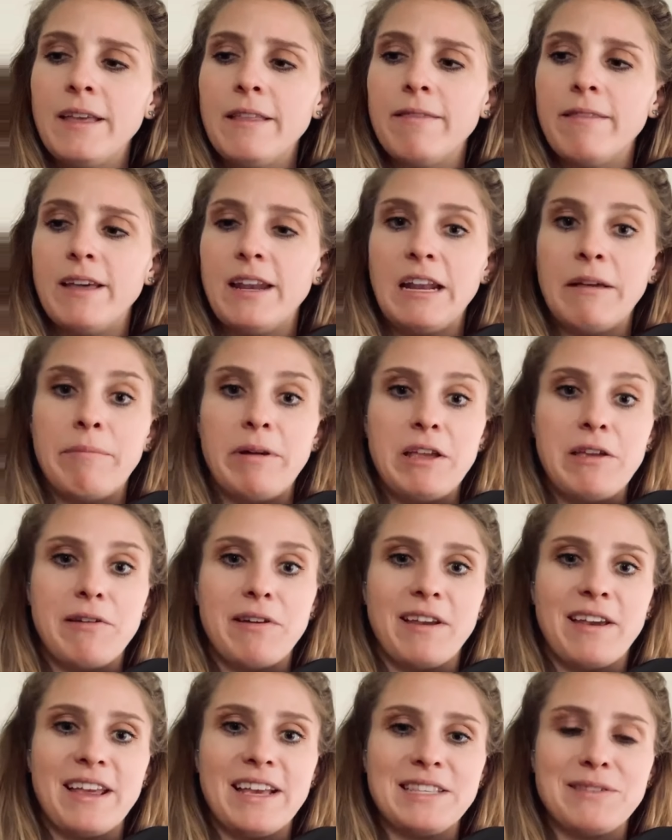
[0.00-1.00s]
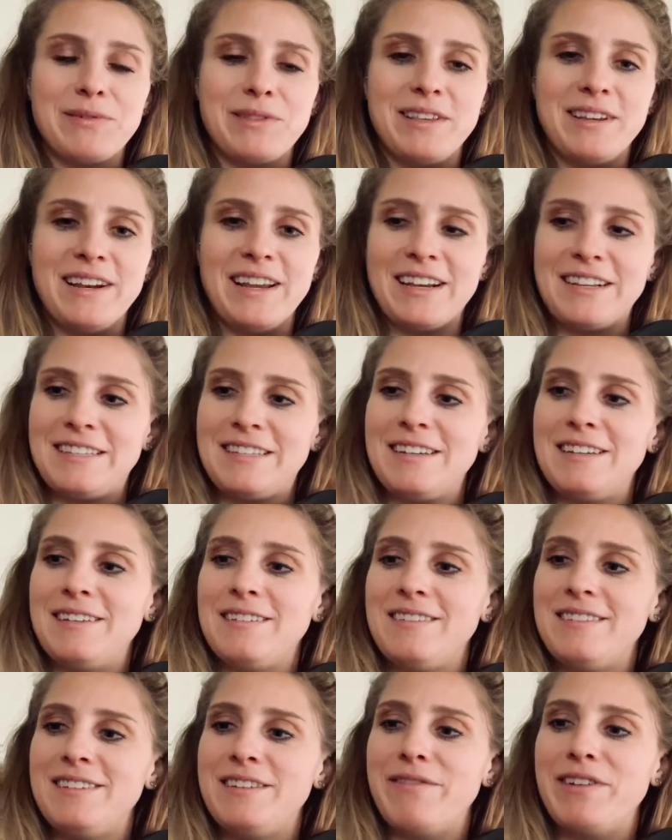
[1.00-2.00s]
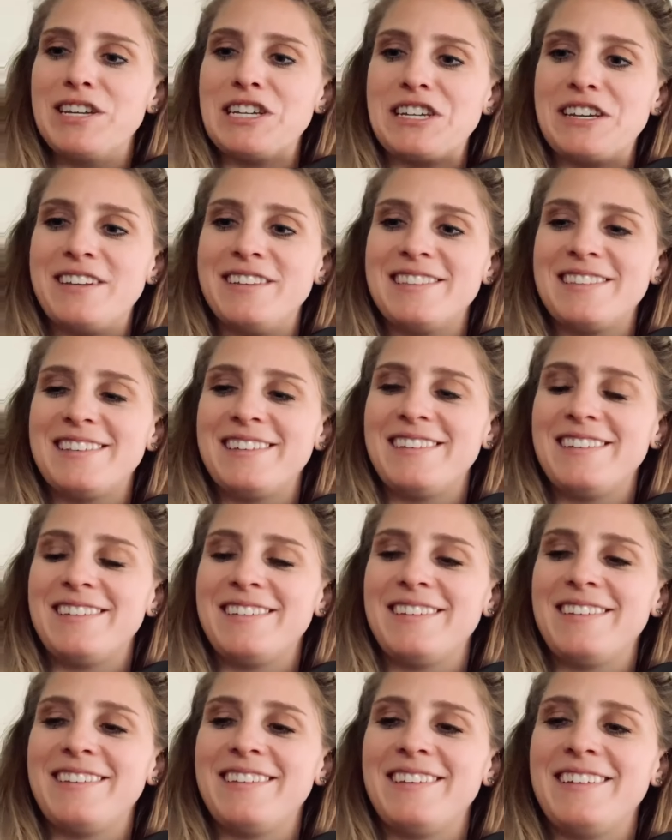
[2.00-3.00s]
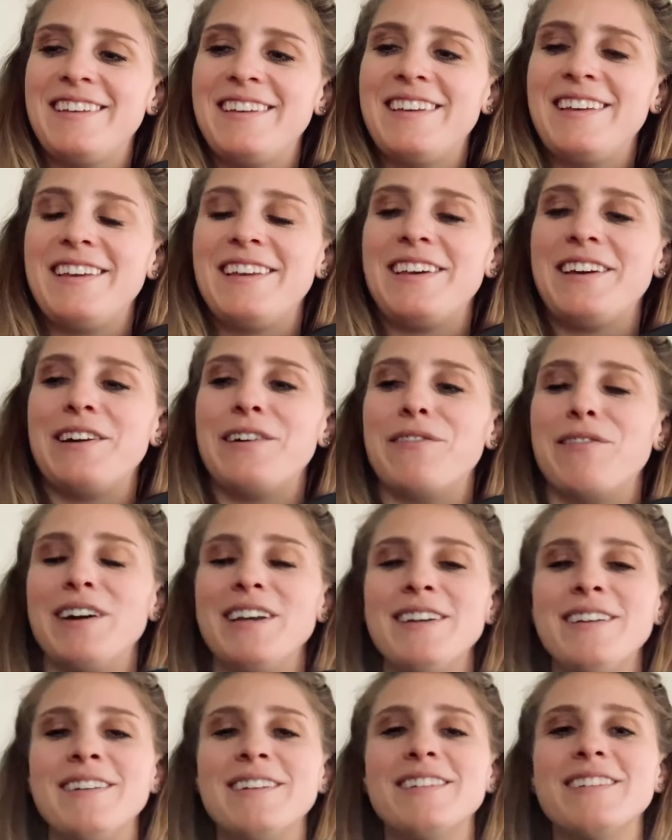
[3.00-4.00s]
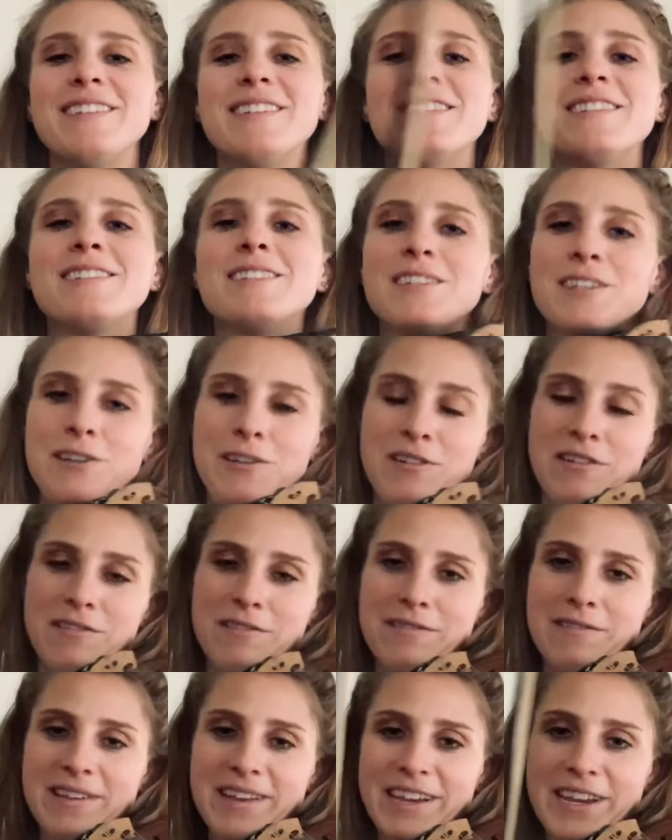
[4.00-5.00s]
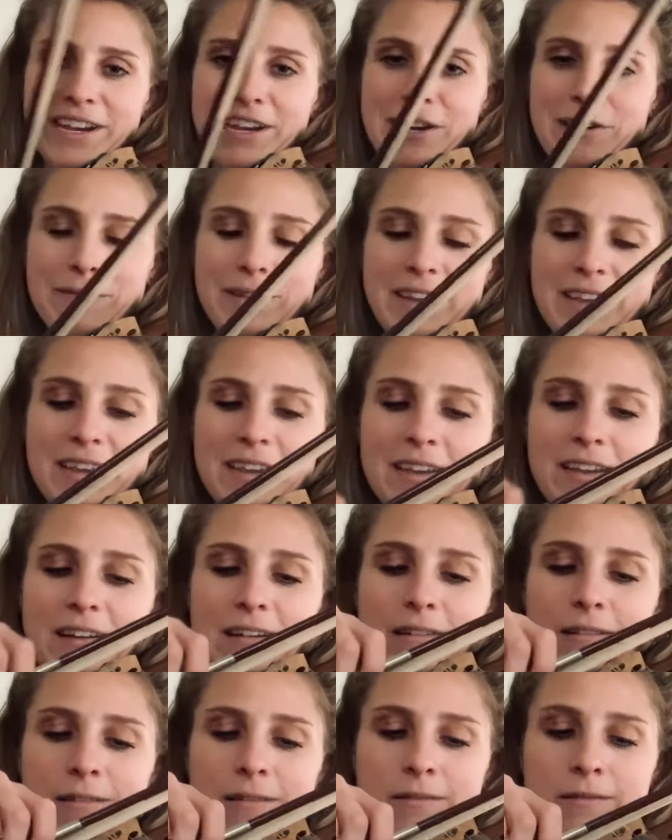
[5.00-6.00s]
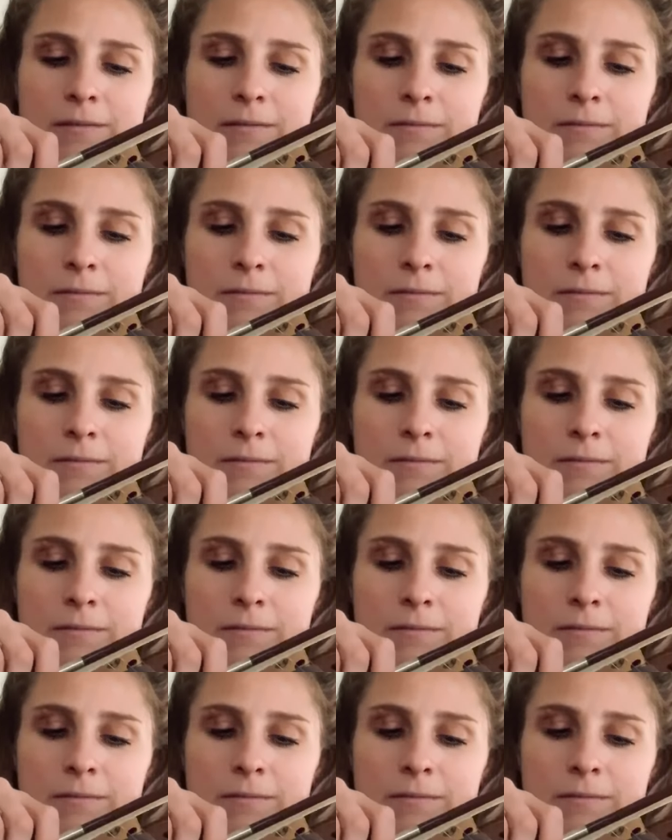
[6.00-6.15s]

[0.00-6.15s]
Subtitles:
And I bet you can guess what the next division is. 1, 2, here we go.